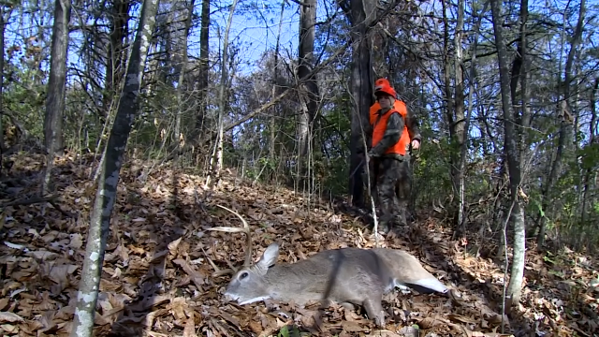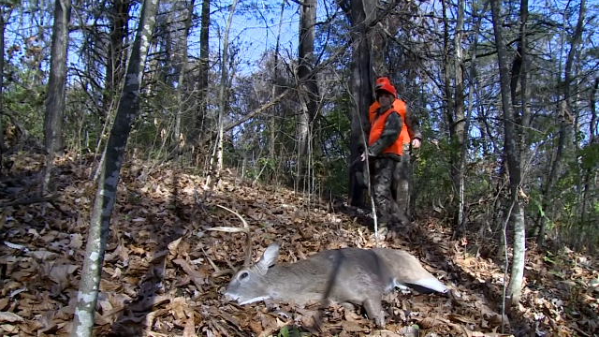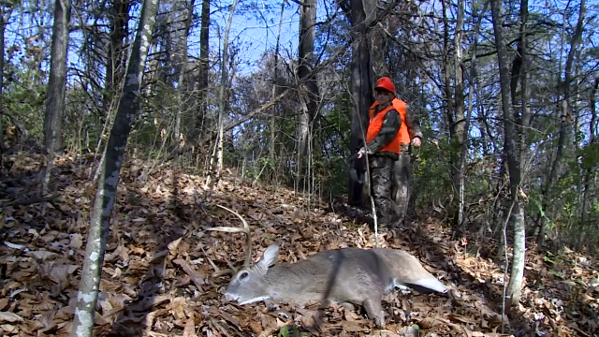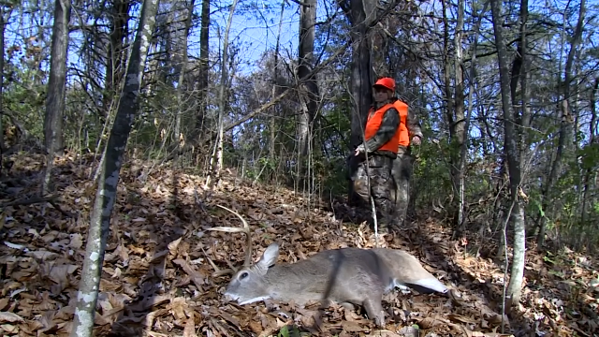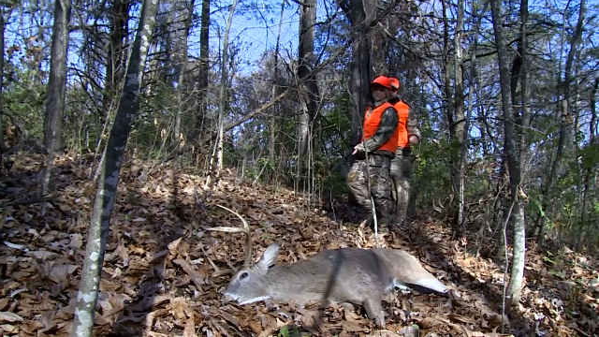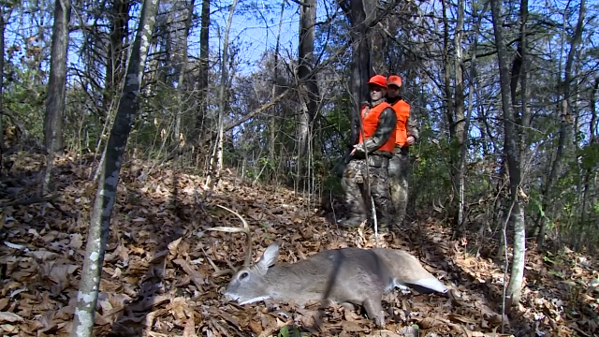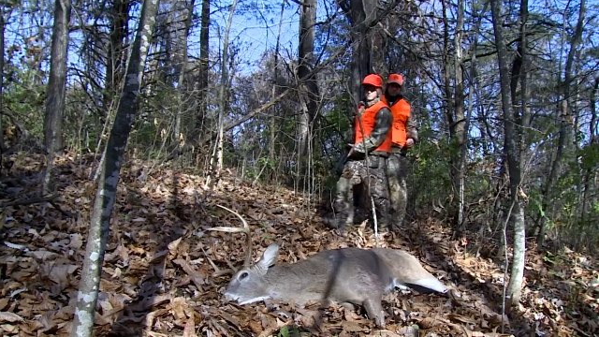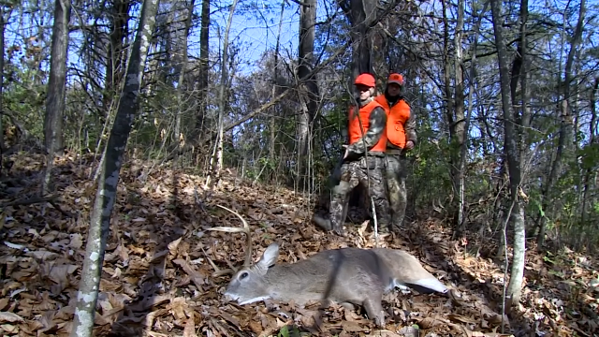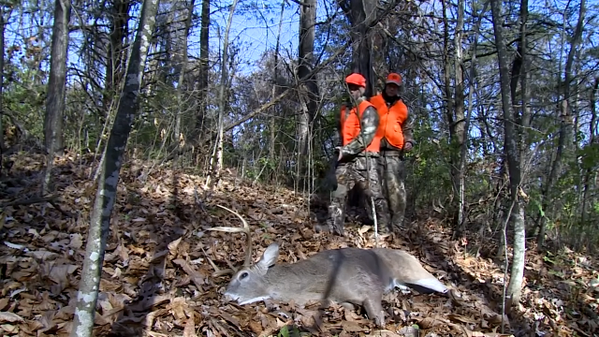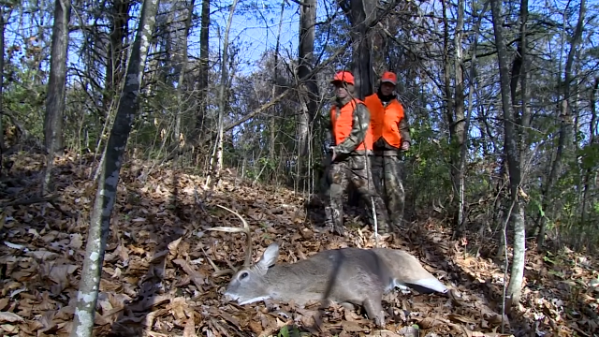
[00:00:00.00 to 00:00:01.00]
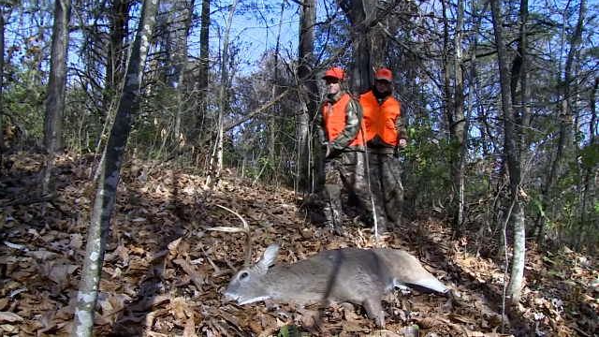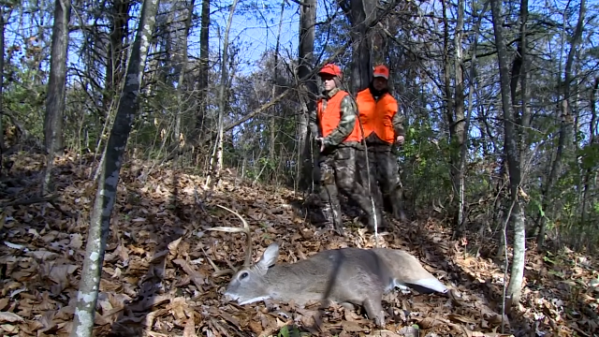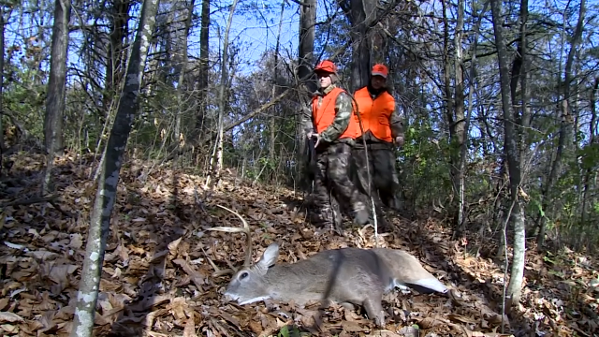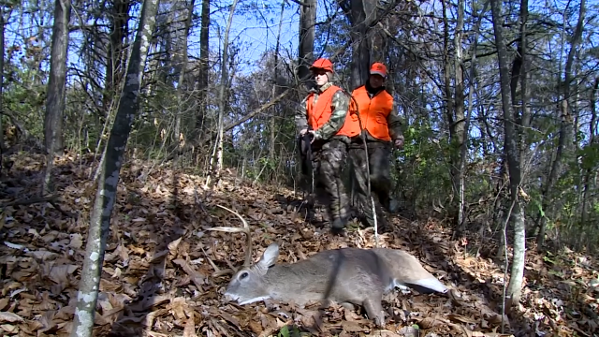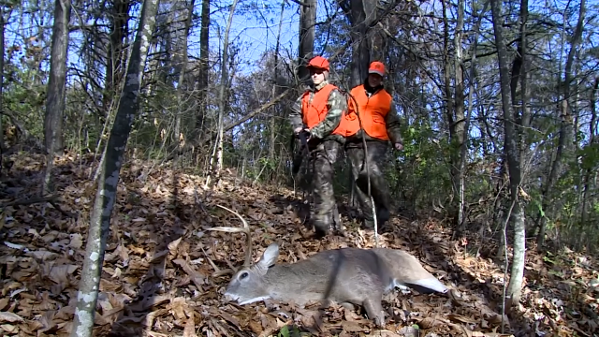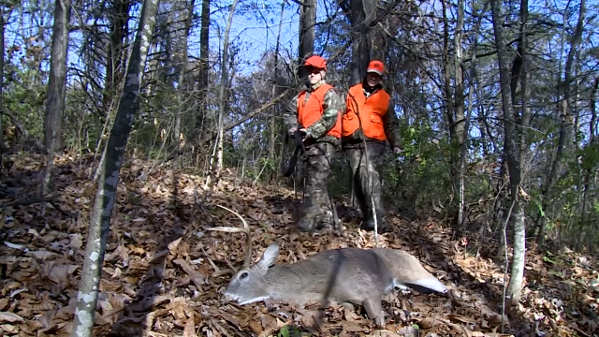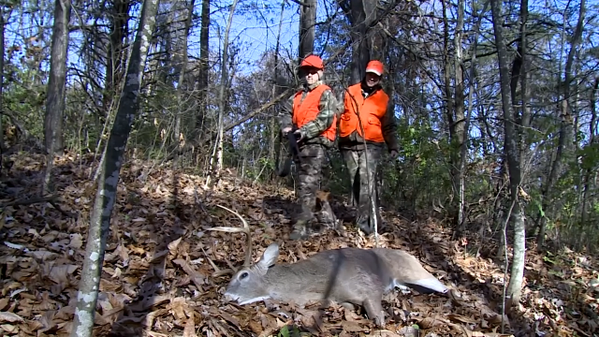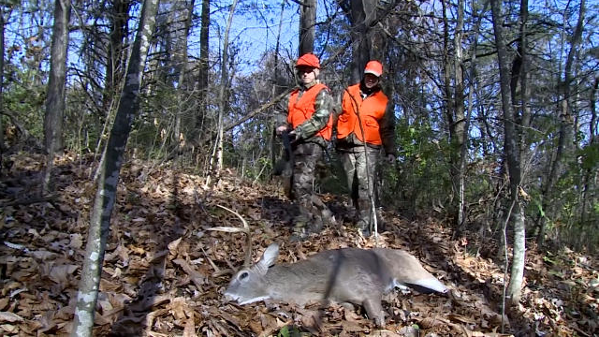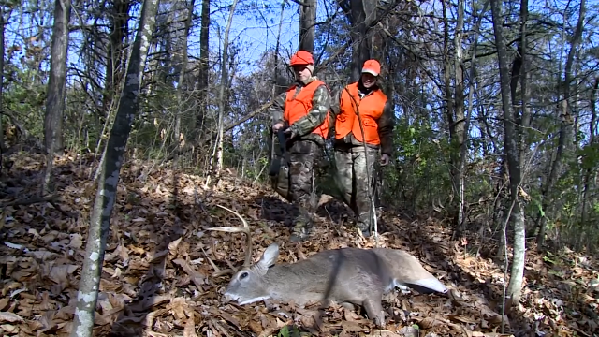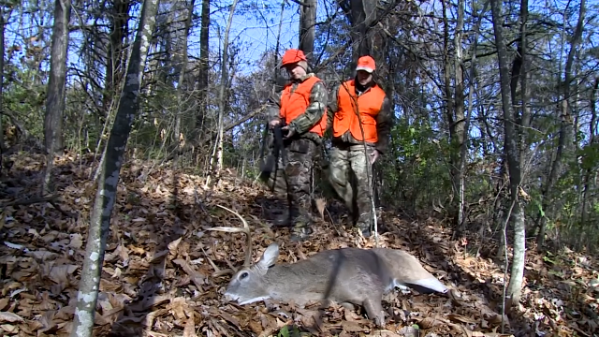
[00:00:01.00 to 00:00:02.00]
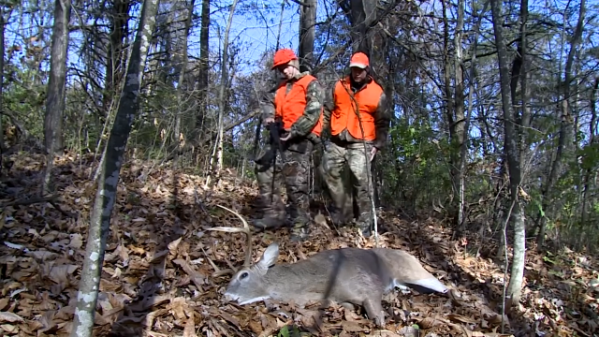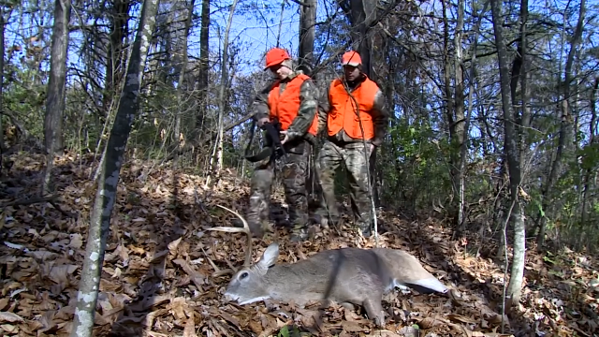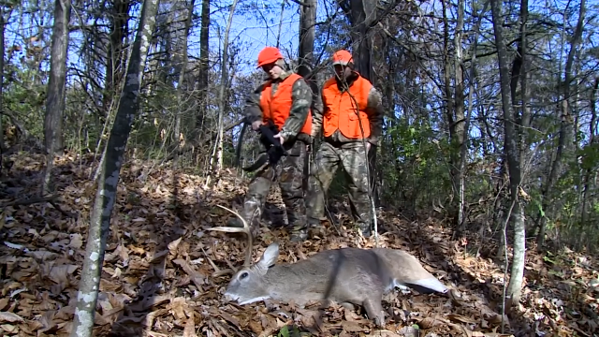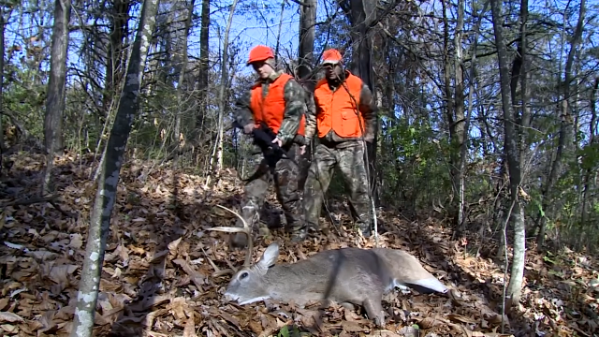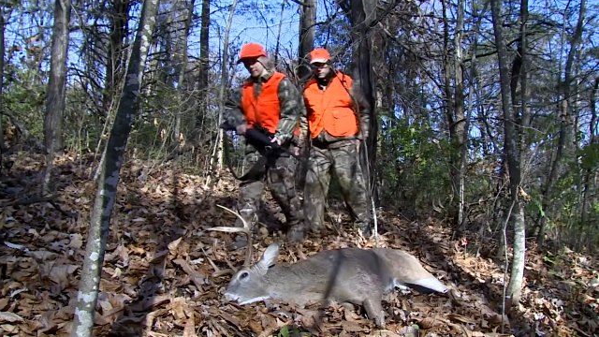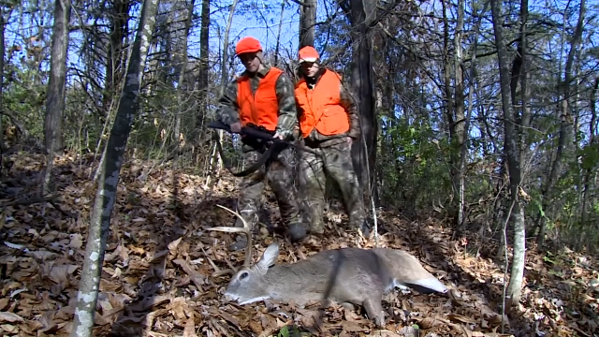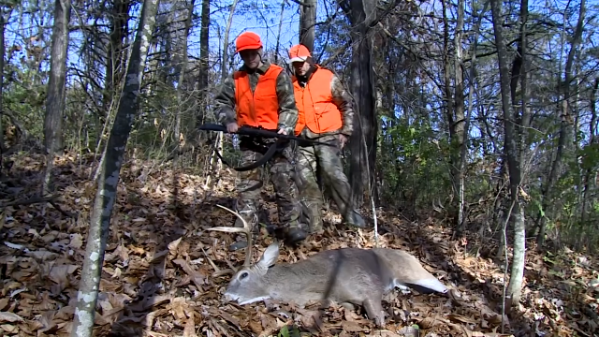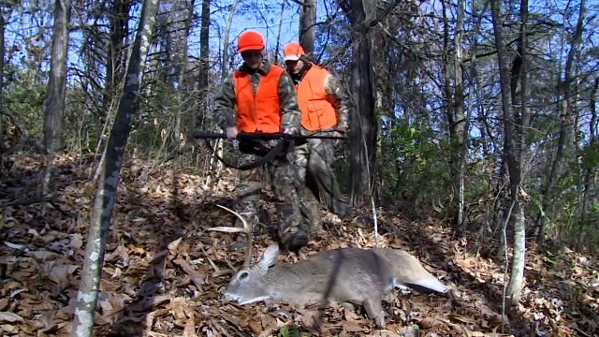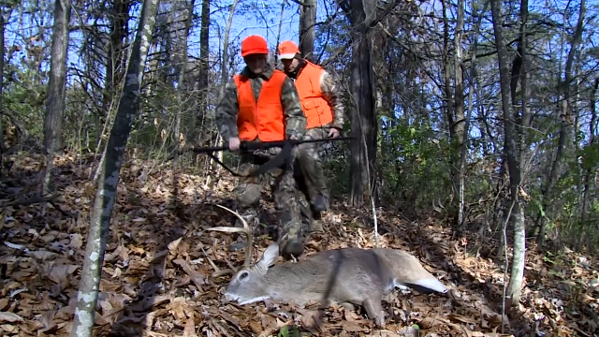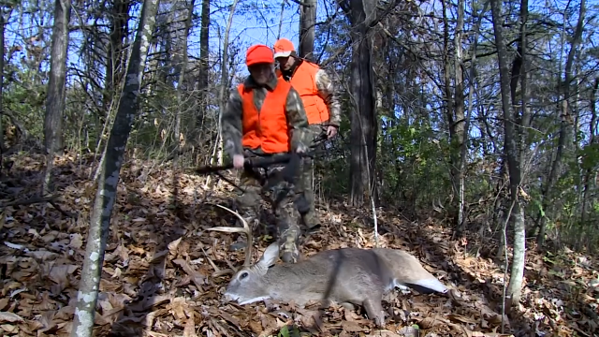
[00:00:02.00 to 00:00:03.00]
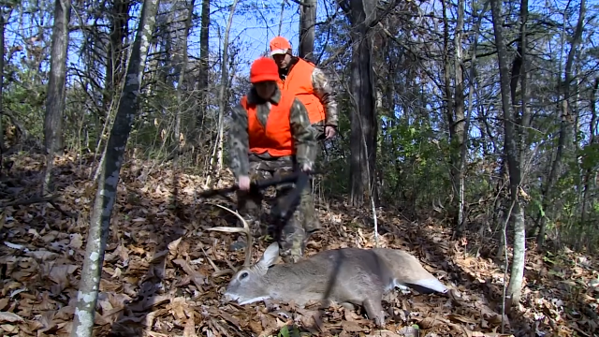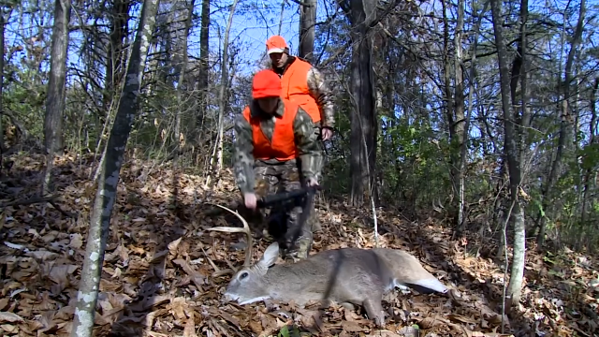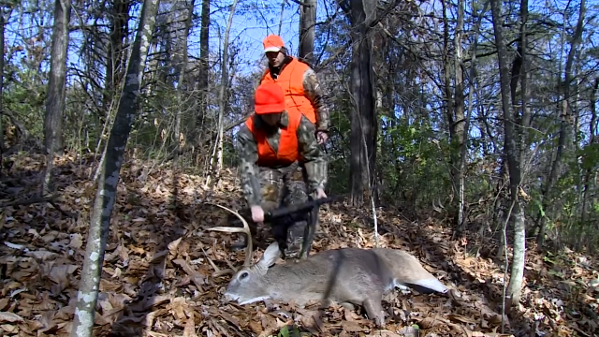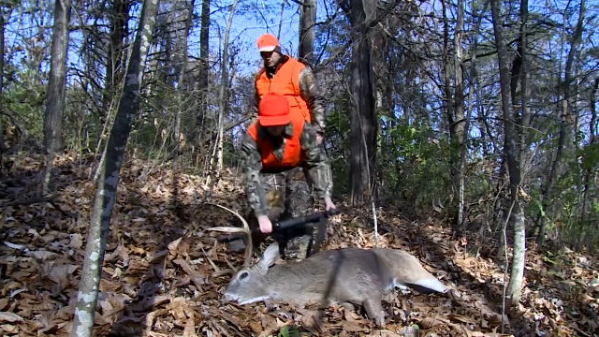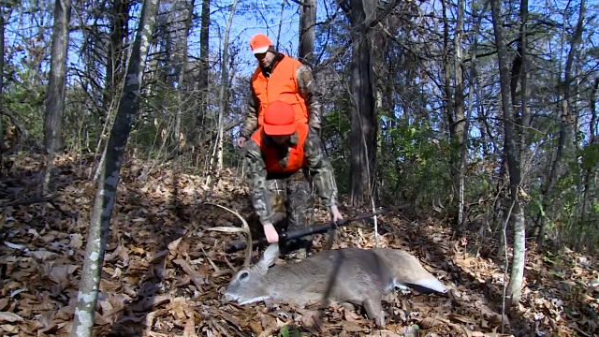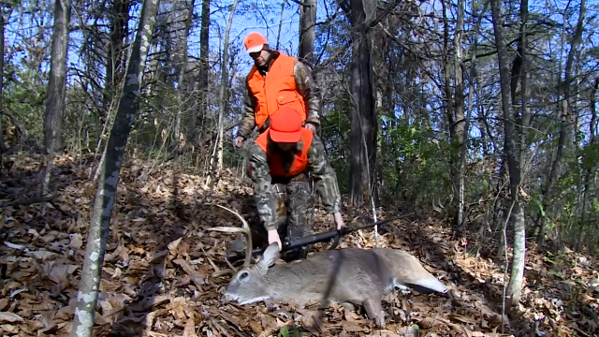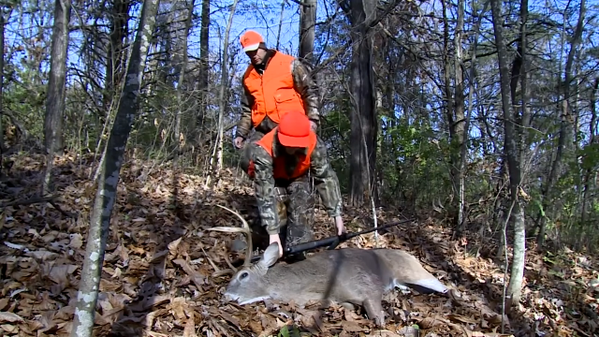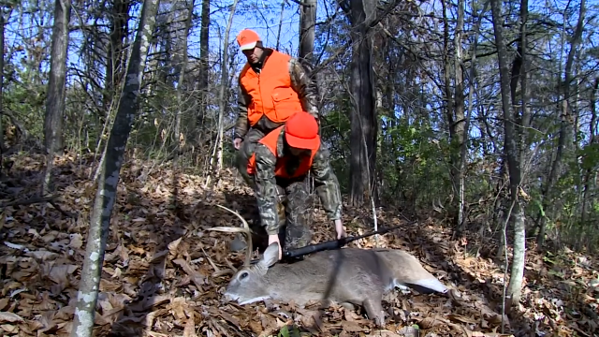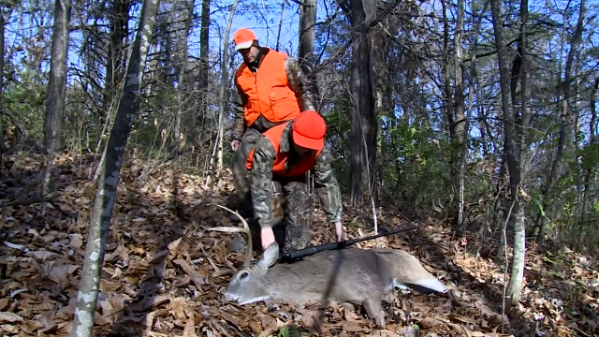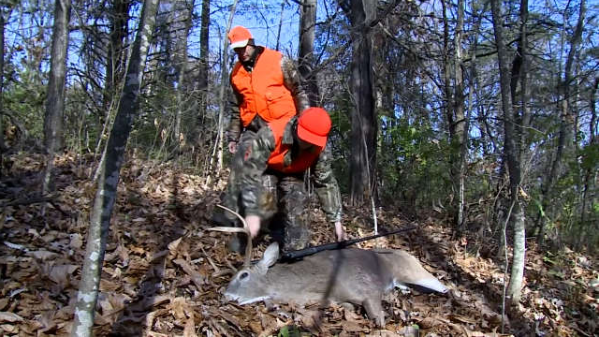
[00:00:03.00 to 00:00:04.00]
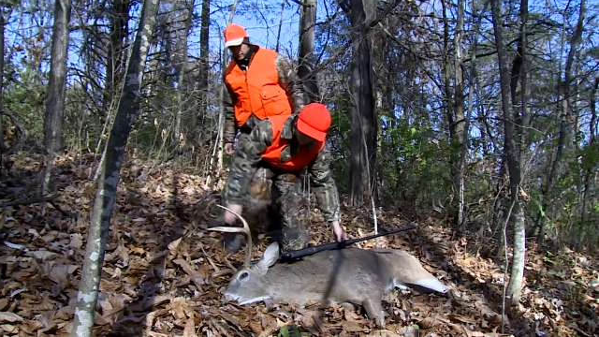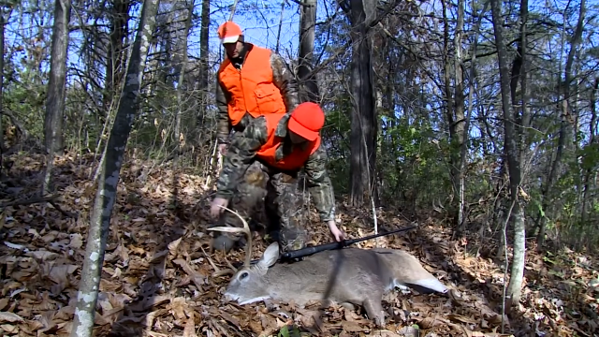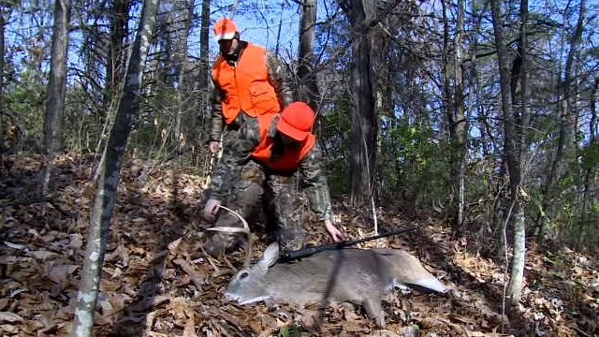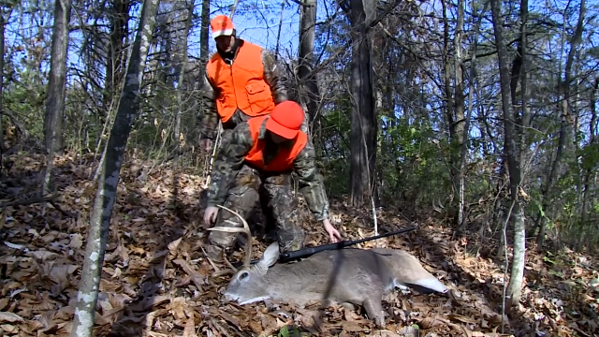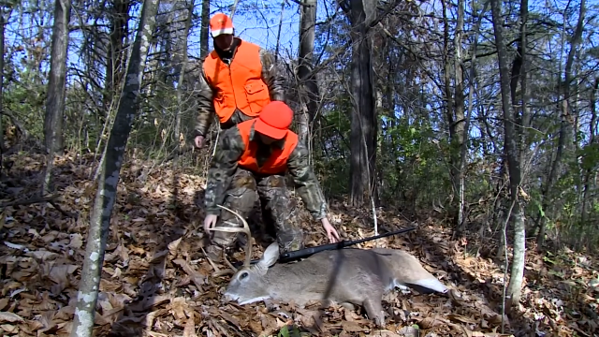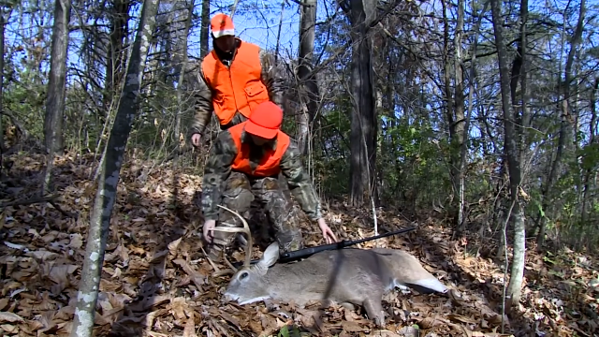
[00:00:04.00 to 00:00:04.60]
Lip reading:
(no speaker visible)